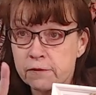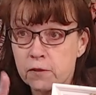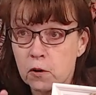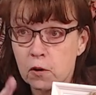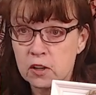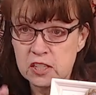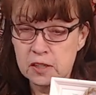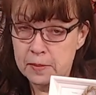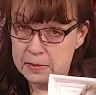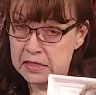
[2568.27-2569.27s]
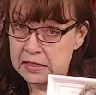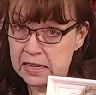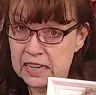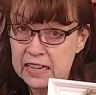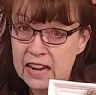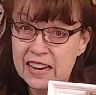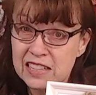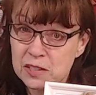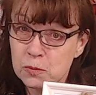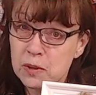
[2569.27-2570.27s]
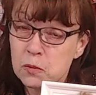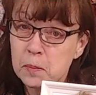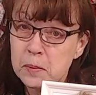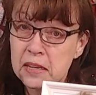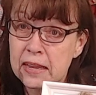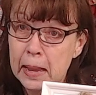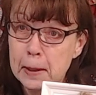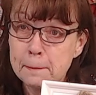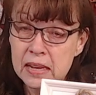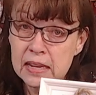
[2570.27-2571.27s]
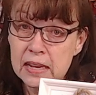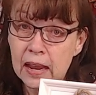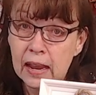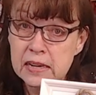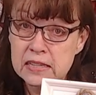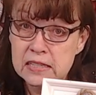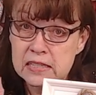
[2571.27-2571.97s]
for till maybe Sunday night because we will be camping at